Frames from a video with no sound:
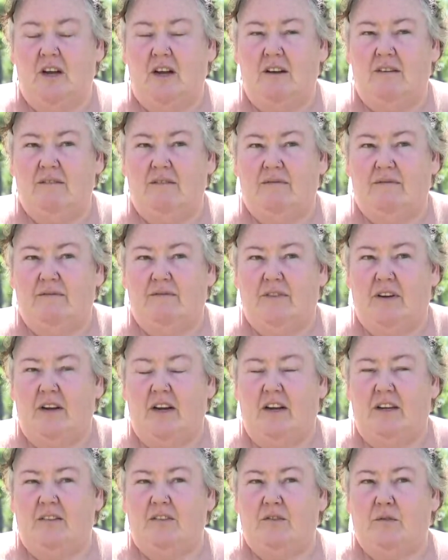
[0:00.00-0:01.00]
of
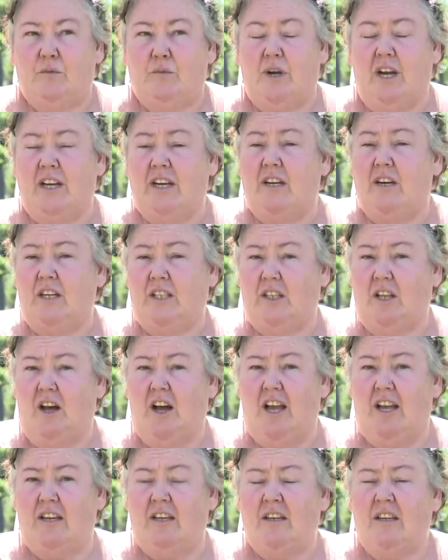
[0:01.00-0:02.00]
us writing
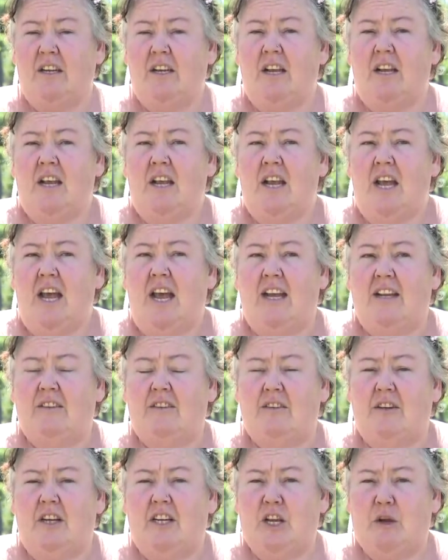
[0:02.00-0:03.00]
online and
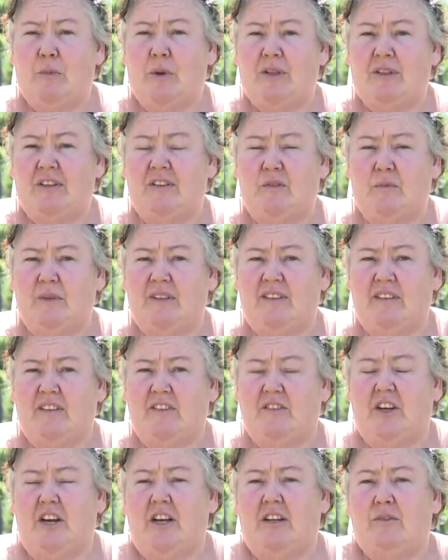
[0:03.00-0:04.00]
talking about these missing
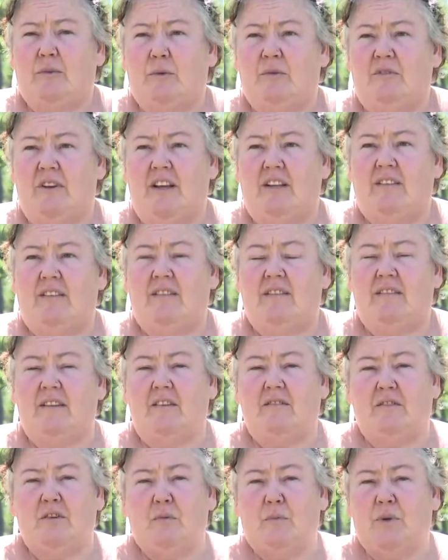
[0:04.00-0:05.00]
dogs, we've had
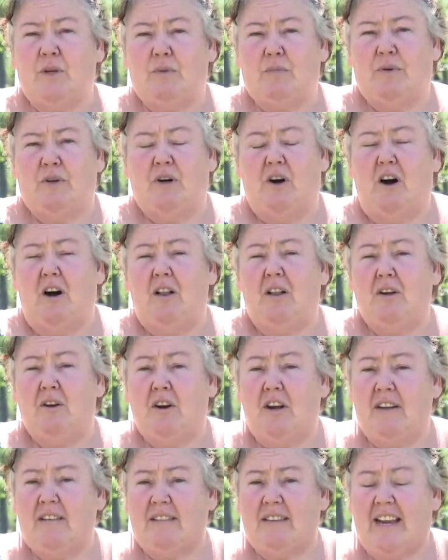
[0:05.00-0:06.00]
several people all
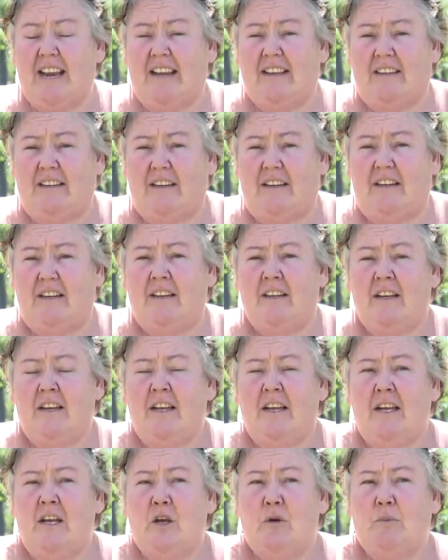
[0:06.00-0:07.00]
across Canada
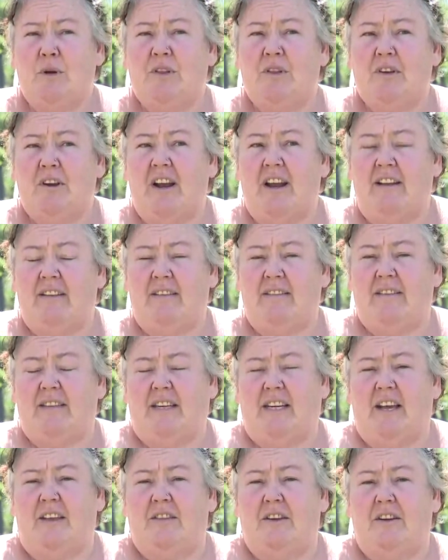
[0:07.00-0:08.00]
put their heads
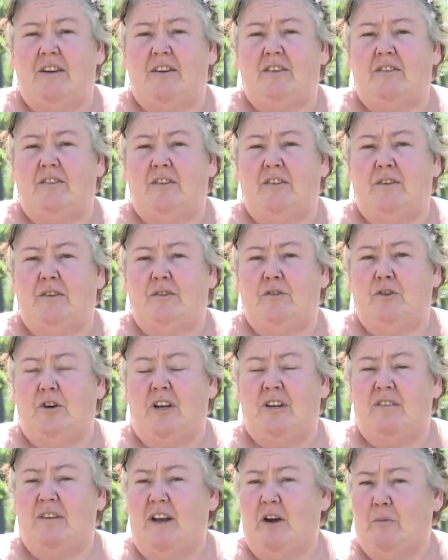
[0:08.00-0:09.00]
together to
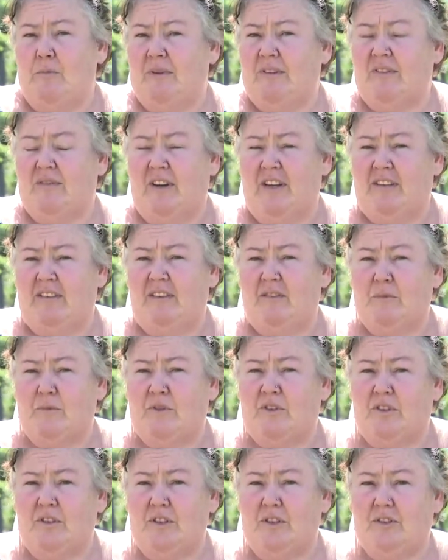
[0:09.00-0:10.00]
try to help us find some
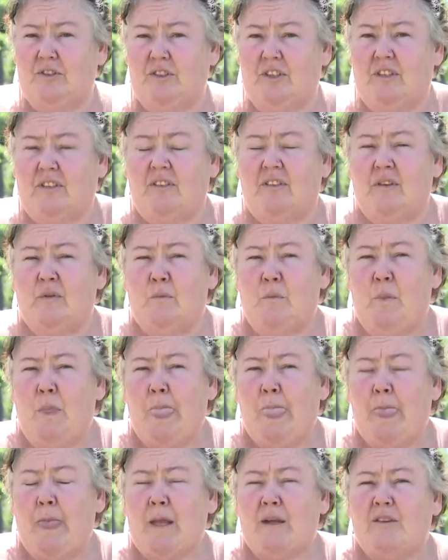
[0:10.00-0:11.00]
solutions.
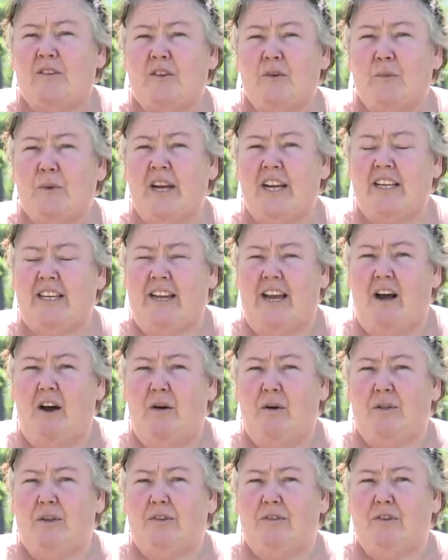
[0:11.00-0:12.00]
So right
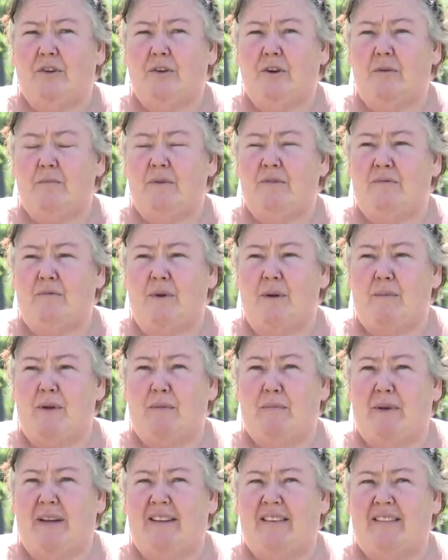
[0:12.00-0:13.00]
now, there's a group of
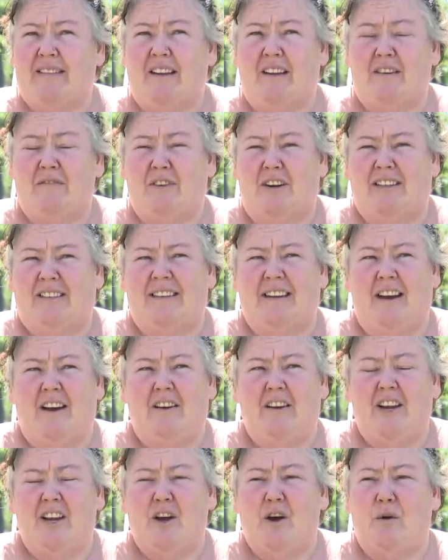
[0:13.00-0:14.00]
women based out of
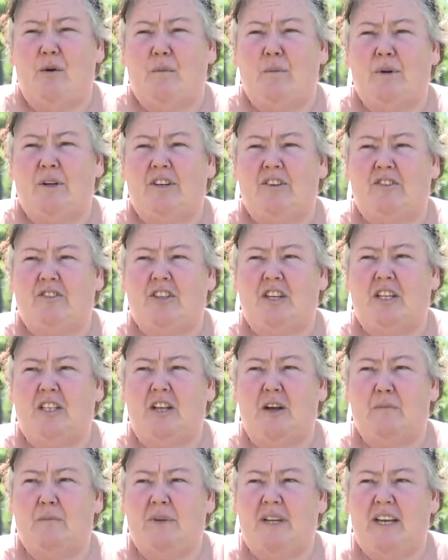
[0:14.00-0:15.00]
Ontario and British
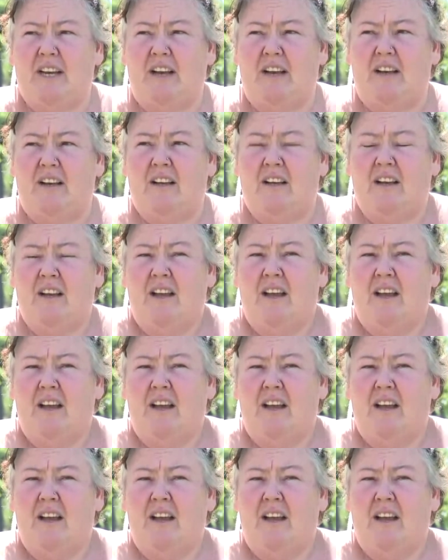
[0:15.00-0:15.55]
Columbia